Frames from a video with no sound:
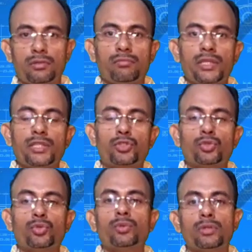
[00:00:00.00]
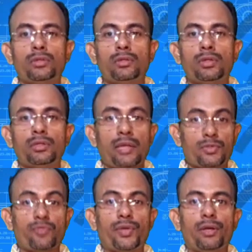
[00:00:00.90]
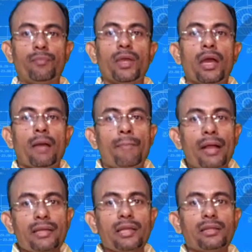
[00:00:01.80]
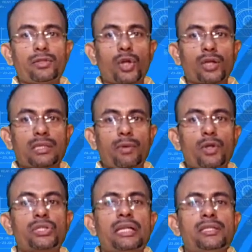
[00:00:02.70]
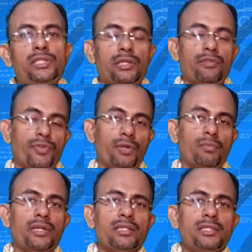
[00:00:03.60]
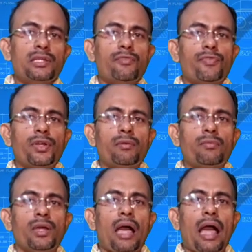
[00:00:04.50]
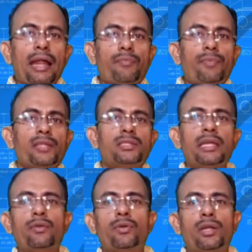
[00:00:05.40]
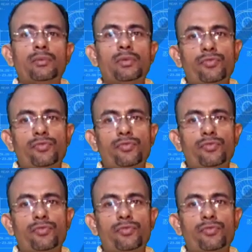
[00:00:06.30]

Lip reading: these two types of freedom. Mandela talks about transitory freedom and basic and honorable